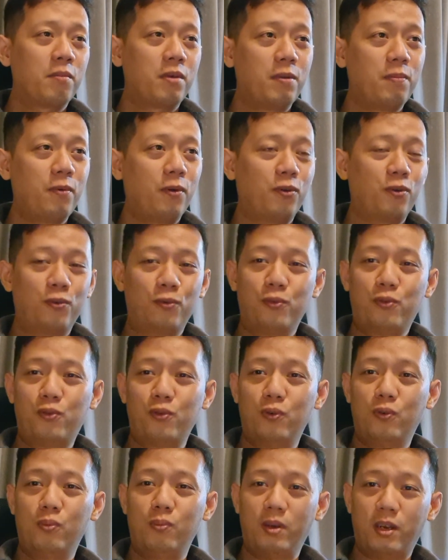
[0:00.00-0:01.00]
people do
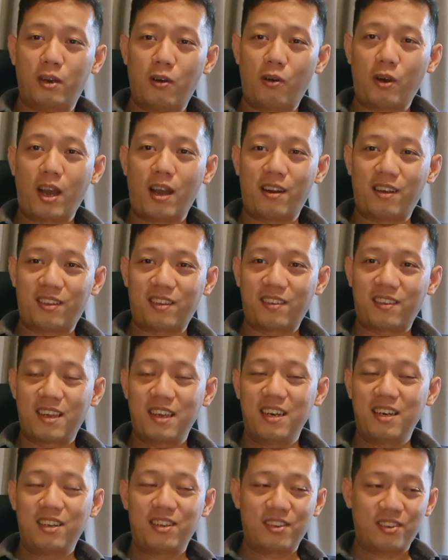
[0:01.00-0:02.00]
Zoom and all kind of
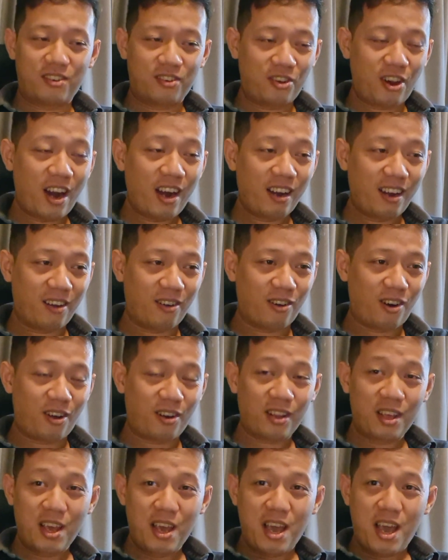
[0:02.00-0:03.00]
screen sharing a lot.